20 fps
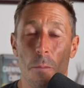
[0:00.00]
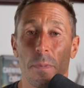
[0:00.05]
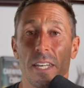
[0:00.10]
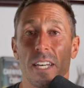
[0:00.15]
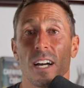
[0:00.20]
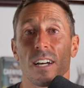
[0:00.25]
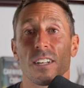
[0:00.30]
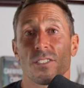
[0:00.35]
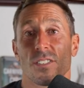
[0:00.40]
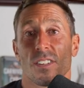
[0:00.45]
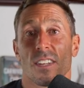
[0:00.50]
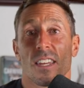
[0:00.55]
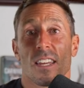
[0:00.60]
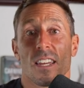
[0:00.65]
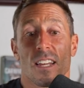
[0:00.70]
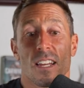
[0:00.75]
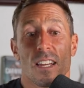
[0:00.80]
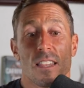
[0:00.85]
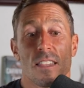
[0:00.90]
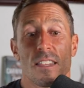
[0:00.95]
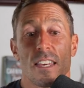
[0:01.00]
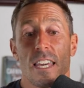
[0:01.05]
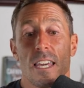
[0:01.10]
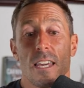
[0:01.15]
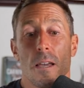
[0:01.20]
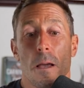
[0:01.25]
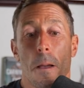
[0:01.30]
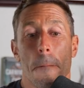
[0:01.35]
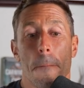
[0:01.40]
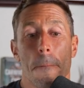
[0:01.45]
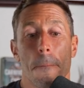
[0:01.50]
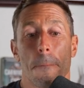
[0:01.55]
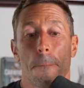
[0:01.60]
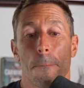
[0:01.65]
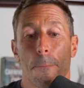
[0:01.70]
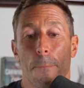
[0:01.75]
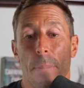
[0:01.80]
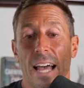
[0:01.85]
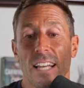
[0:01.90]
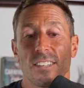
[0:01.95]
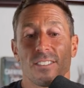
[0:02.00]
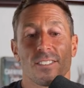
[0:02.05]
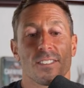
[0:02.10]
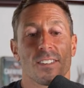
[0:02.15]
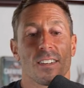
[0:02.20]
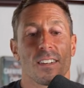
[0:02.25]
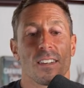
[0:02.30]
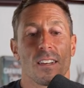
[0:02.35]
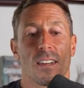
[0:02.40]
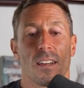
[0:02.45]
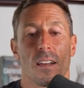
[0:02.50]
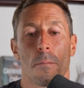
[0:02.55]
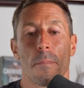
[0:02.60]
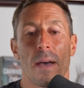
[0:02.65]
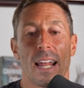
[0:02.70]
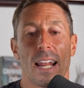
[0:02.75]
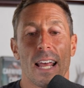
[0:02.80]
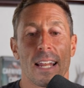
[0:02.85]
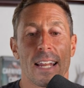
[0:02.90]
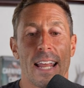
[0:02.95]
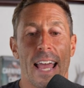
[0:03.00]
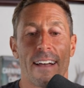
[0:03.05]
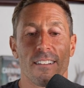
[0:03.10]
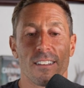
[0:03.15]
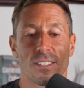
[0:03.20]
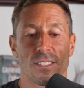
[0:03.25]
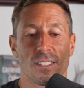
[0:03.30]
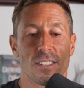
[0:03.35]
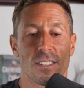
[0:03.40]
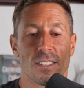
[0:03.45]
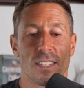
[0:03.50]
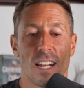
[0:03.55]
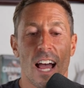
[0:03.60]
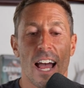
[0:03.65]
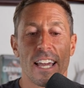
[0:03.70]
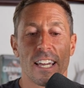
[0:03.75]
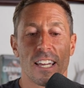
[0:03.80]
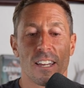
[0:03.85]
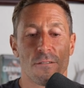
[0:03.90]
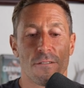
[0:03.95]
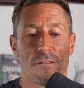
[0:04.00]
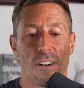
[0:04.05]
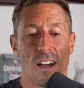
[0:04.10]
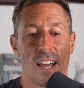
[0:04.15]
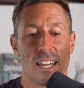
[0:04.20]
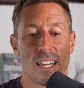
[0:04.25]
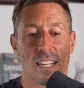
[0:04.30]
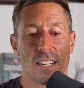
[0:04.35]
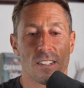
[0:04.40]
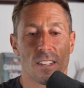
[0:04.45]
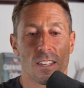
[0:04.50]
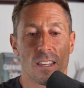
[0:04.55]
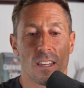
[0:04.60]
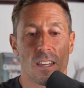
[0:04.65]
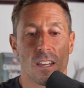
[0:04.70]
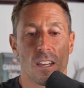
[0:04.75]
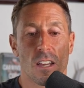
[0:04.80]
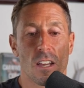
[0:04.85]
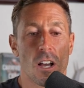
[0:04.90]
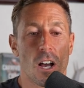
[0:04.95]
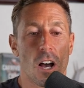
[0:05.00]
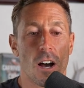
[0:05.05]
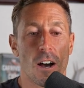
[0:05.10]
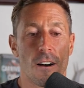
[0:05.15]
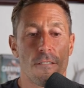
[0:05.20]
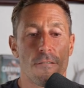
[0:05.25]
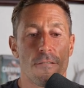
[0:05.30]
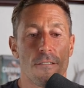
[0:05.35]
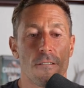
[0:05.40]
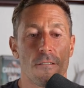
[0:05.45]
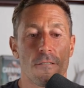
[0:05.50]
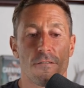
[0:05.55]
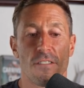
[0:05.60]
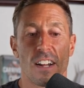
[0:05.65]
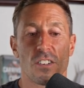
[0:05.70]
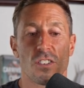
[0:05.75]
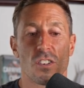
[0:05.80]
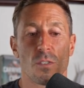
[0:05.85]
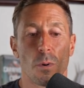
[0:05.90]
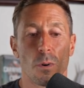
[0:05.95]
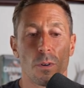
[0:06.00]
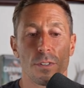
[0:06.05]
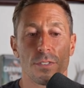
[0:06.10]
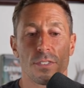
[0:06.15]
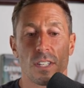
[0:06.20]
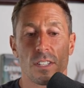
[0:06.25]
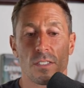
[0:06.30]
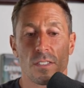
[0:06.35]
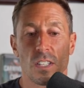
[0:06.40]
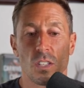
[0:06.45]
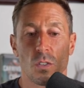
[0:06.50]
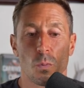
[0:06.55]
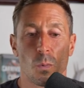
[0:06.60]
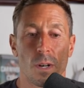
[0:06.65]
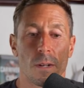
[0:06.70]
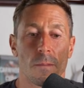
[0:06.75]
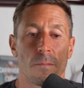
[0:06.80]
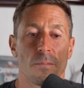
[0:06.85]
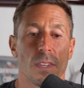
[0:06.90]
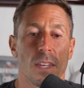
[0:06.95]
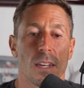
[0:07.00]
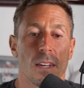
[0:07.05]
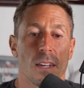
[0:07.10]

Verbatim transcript: Because the best meta analysis that I can find of vegetables is this one